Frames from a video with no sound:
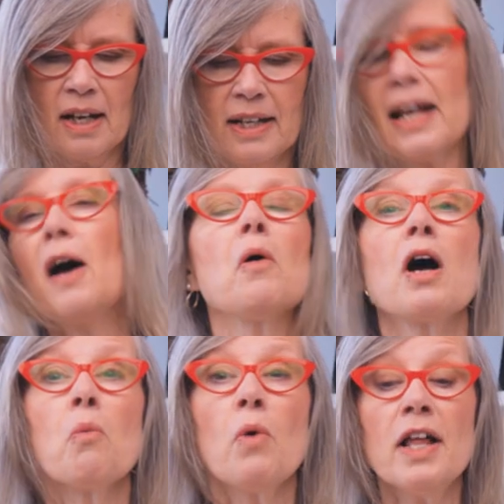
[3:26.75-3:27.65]
Now,
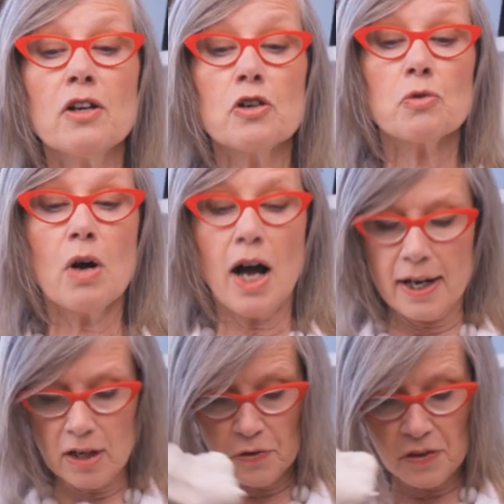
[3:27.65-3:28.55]
when they're dry,
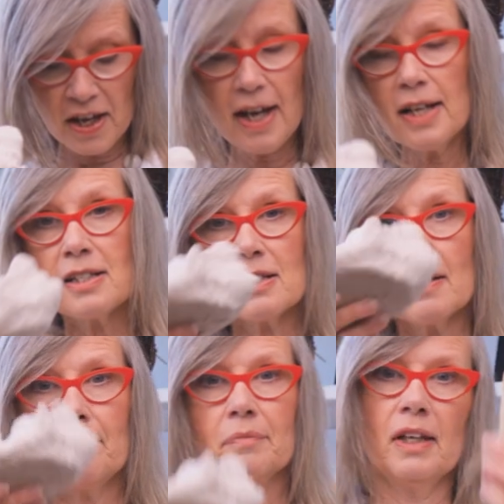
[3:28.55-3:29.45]
this
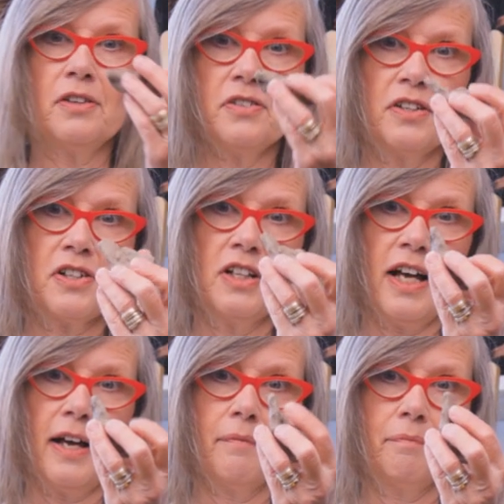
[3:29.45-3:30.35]
is this clay.
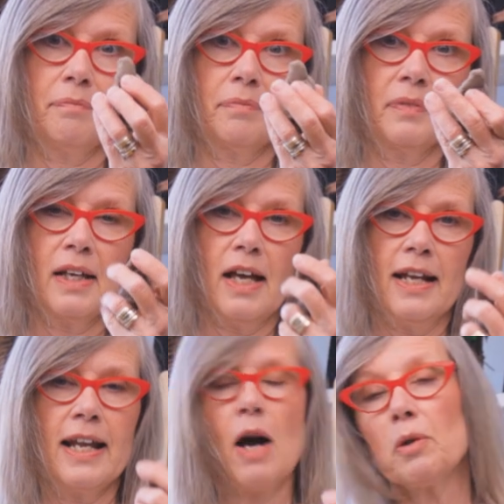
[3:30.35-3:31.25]

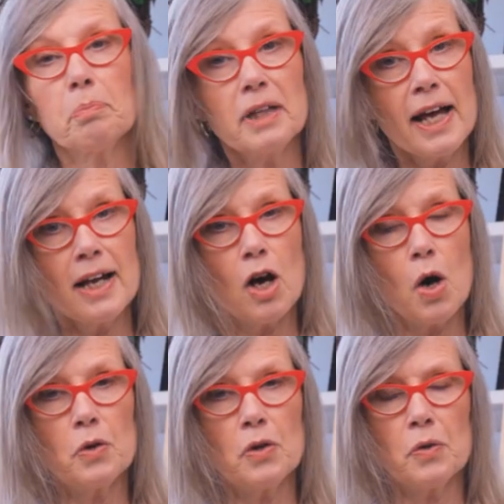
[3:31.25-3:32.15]
Now with
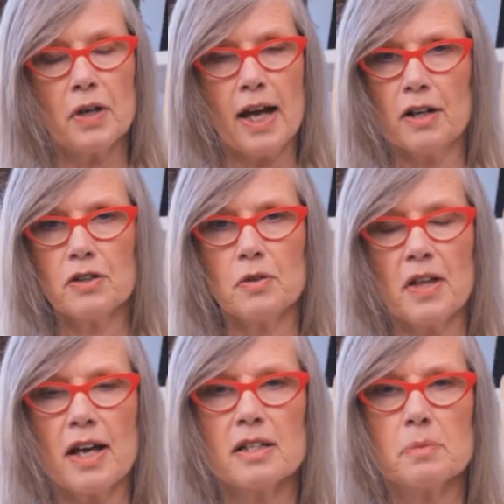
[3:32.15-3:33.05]
Play-Doh, you can't do
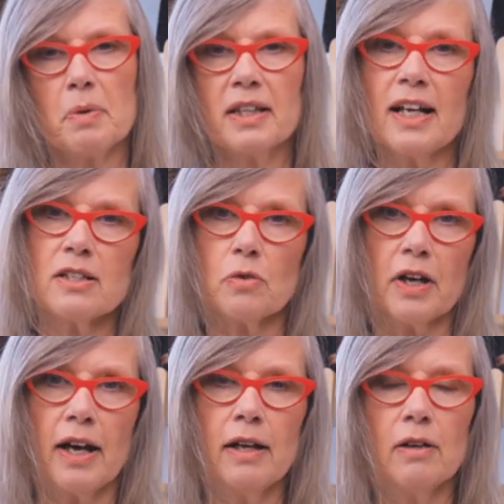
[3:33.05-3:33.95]
this, but that's
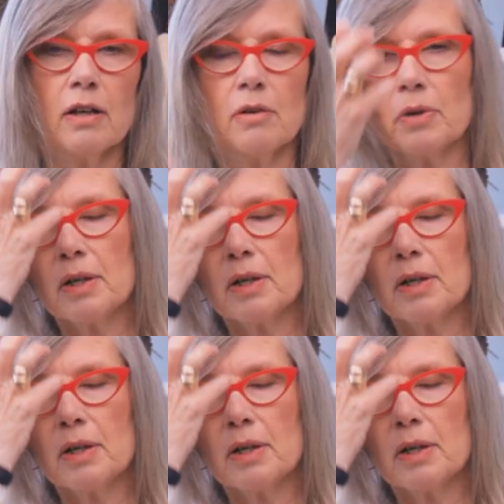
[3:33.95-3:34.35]
okay. You can